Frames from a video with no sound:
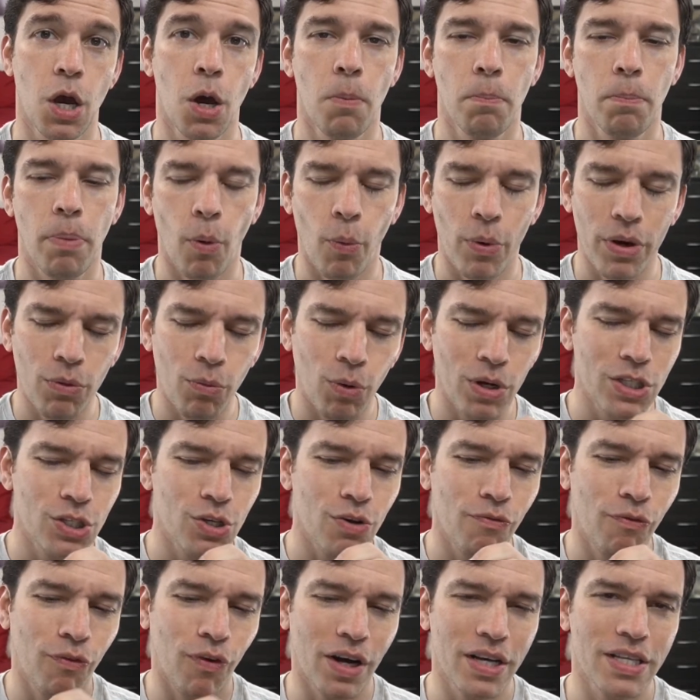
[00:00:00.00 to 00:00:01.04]
But once you
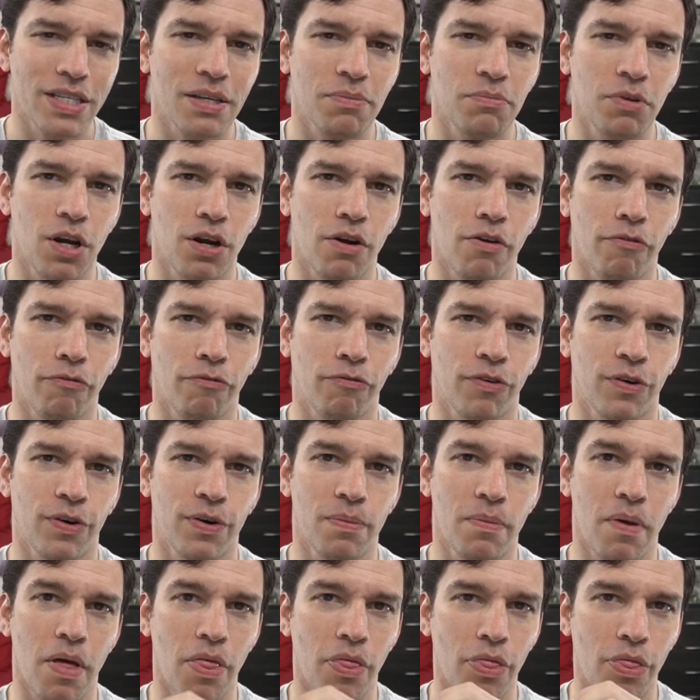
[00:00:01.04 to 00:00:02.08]
find someone in a
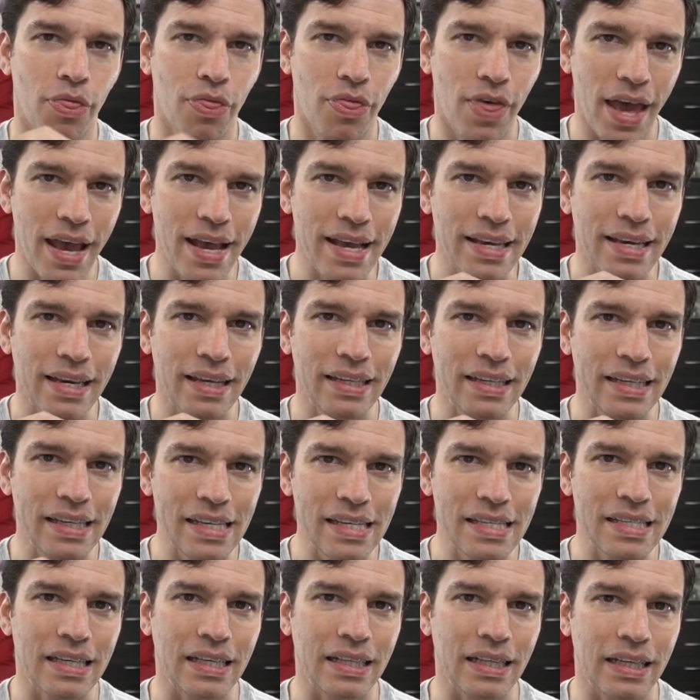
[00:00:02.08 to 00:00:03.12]
firm, they can
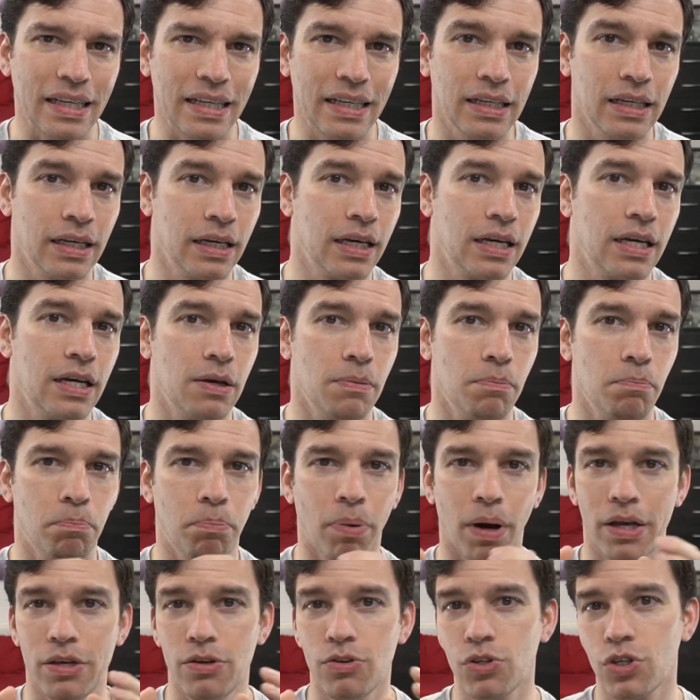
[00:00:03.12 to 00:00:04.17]
easily,
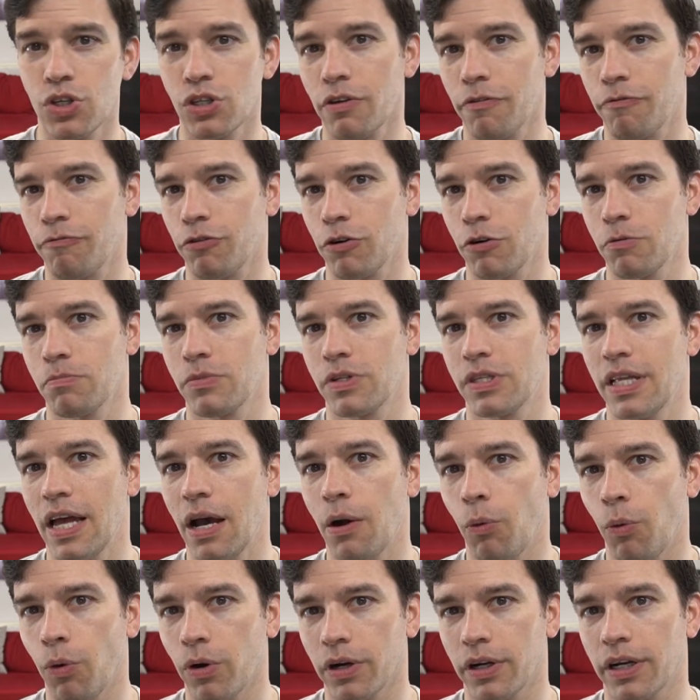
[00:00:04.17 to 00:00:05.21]
by using the firm's
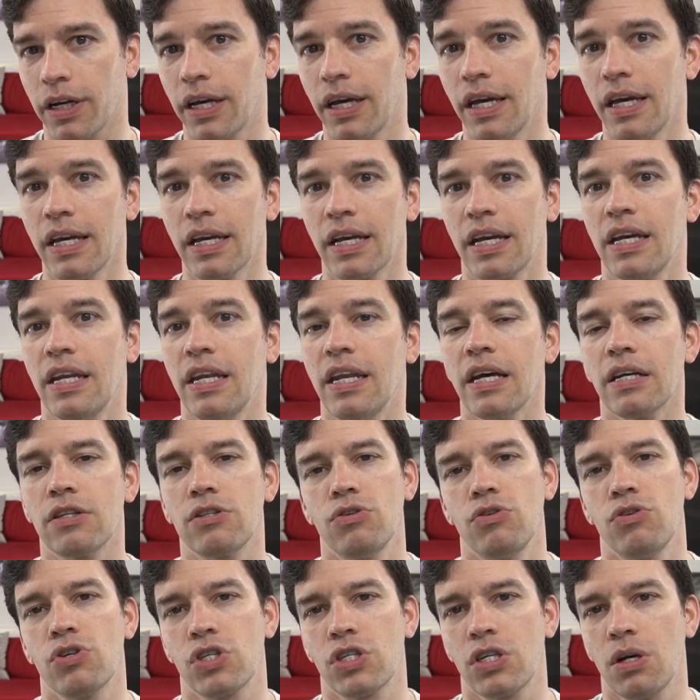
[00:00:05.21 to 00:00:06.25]
network, connect you
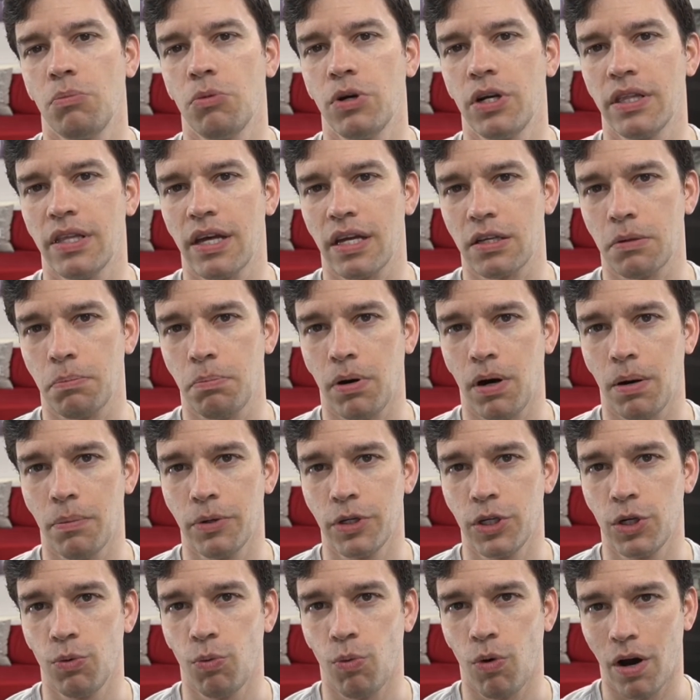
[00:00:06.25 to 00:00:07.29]
to someone in that department
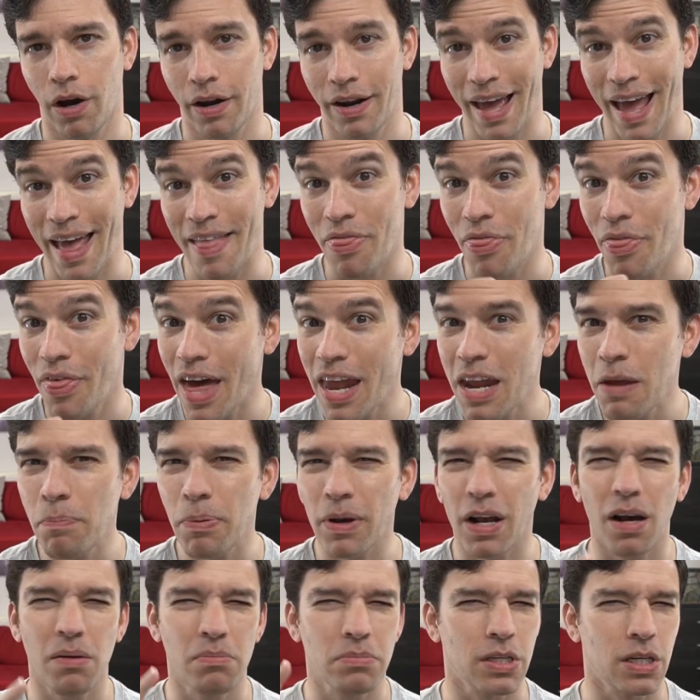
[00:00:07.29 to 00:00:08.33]
you want. And then it
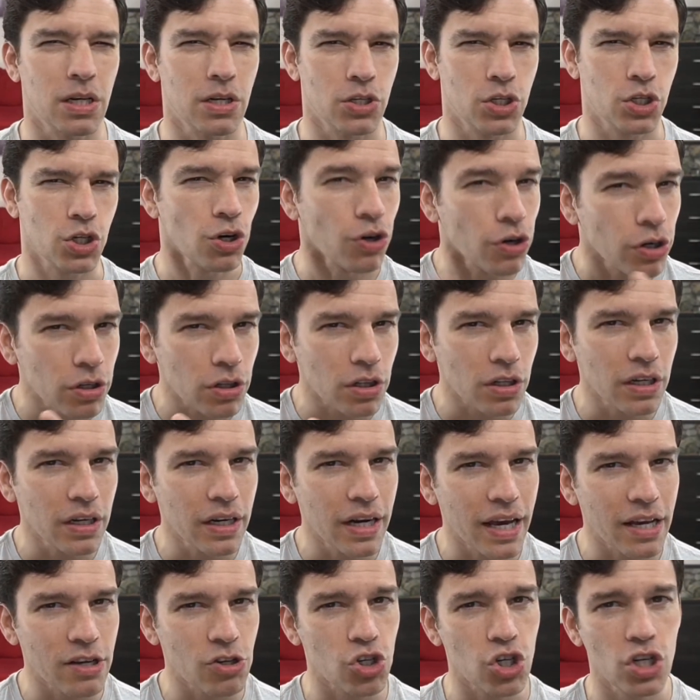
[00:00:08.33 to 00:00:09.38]
becomes an internal
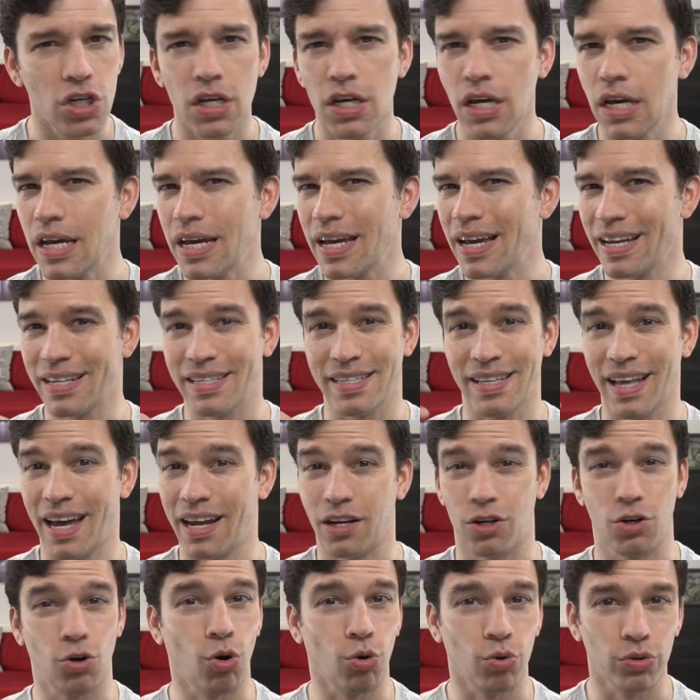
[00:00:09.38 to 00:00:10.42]
connection. It's not a
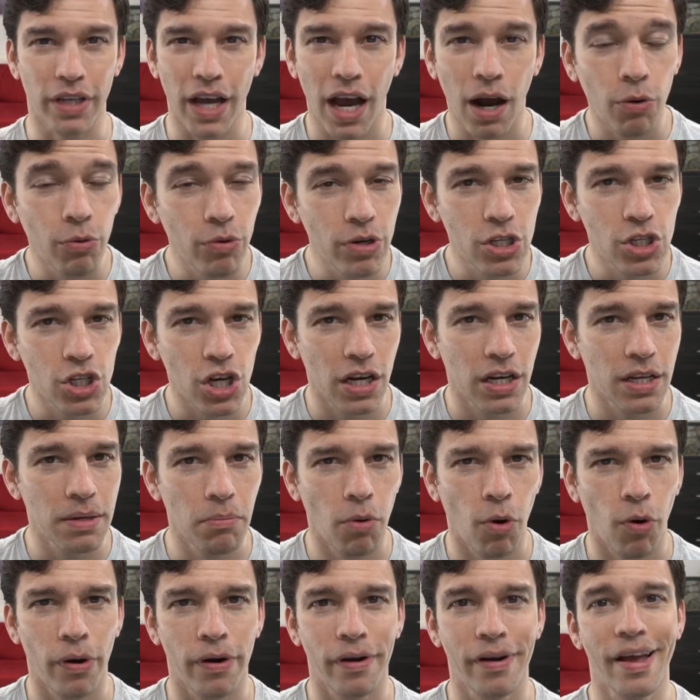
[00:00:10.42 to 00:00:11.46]
cold outreach
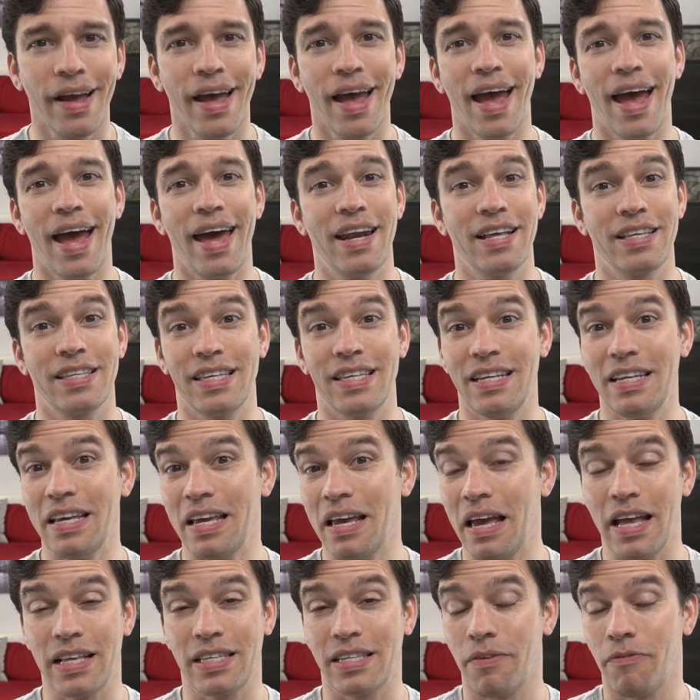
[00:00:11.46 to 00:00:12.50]
anymore. And
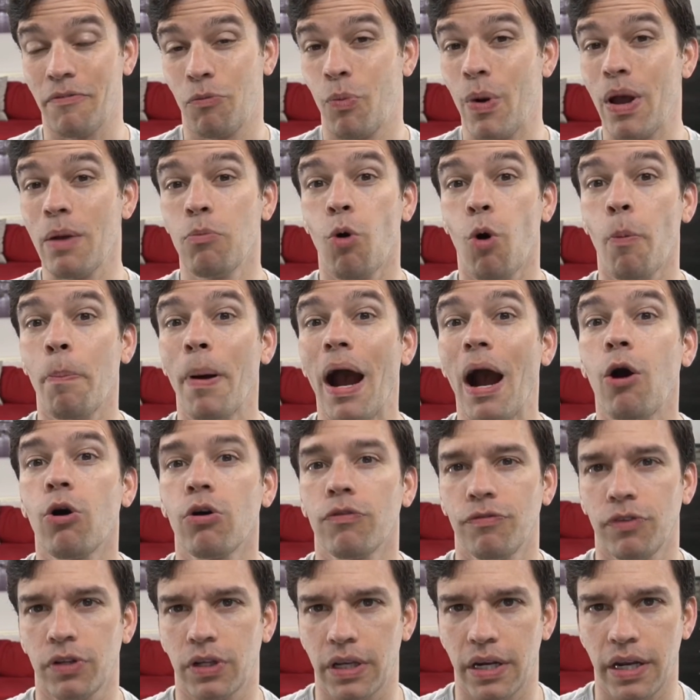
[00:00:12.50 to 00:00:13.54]
it's a way more
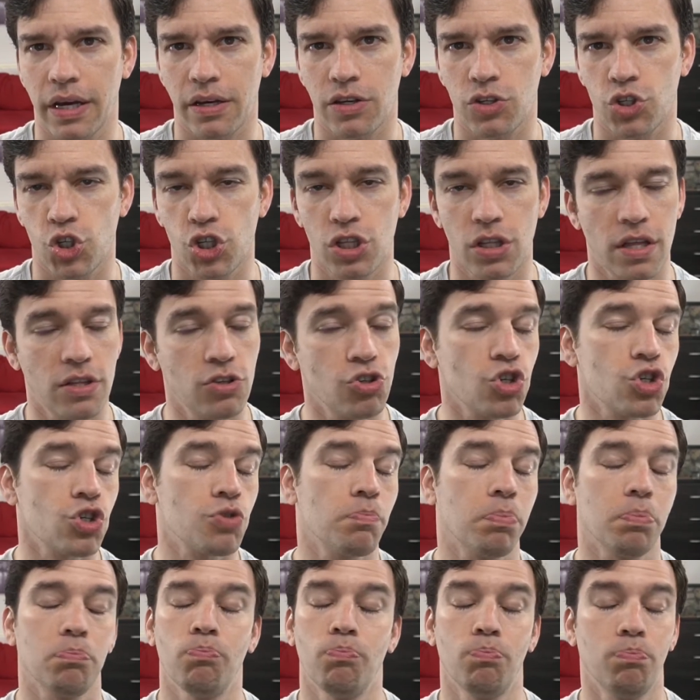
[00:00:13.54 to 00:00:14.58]
powerful connection than just
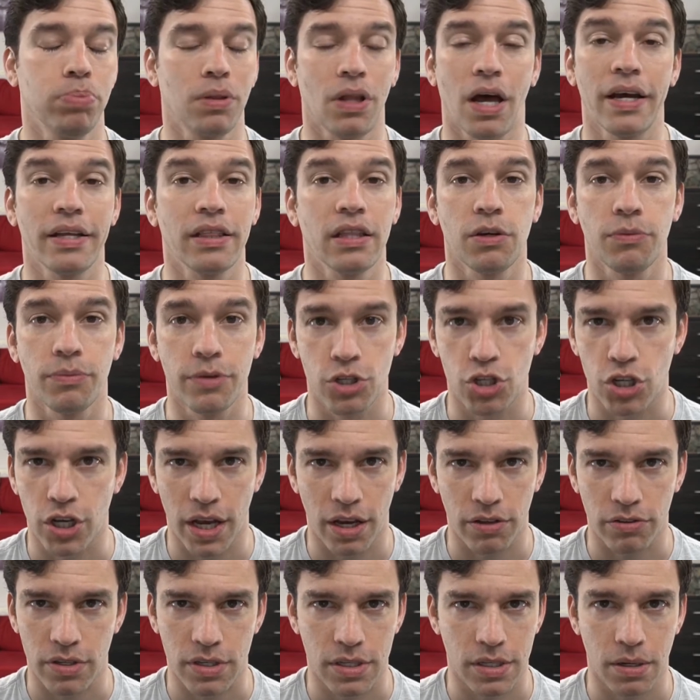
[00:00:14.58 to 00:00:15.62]
blindly reaching
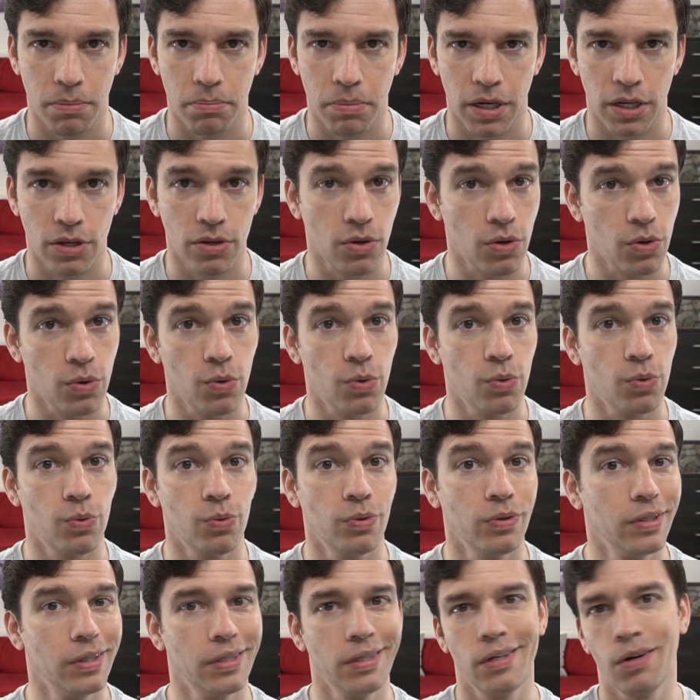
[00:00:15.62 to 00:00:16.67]
out to somebody who
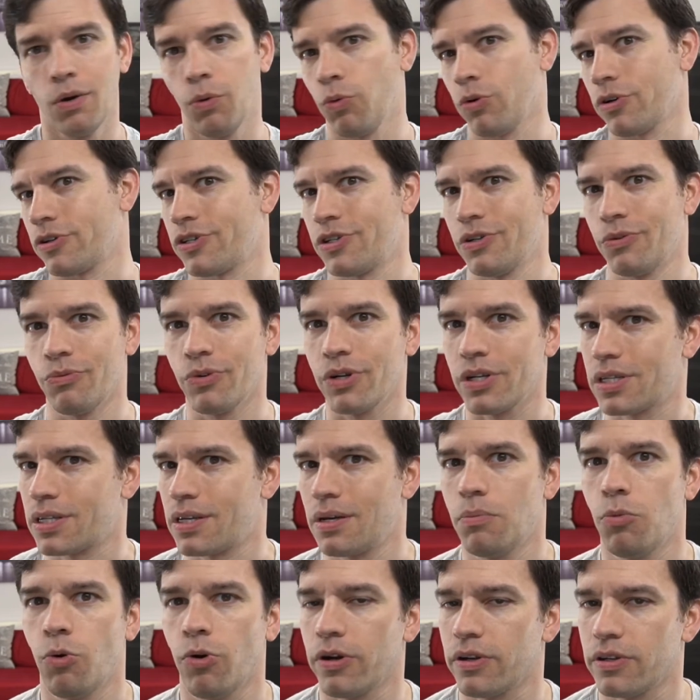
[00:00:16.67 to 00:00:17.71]
works in risk at
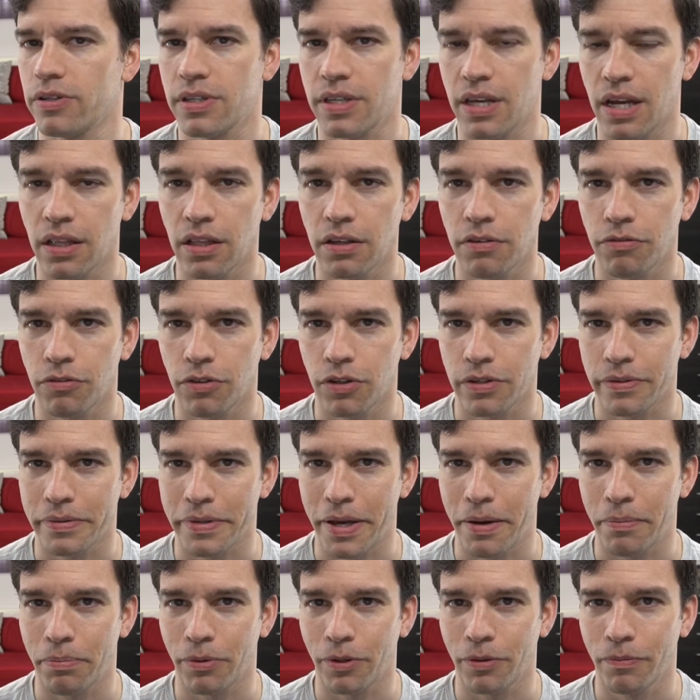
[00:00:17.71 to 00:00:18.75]
Morgan Stanley, for
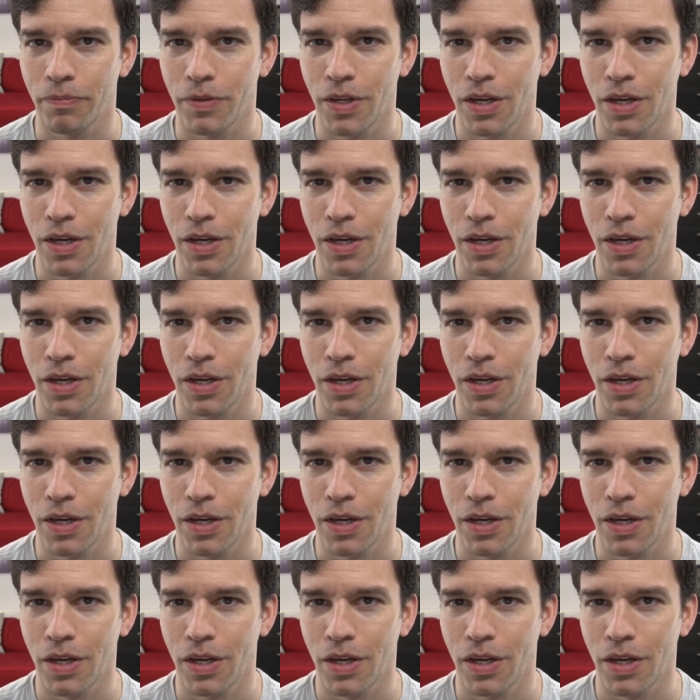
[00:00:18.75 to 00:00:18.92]
example.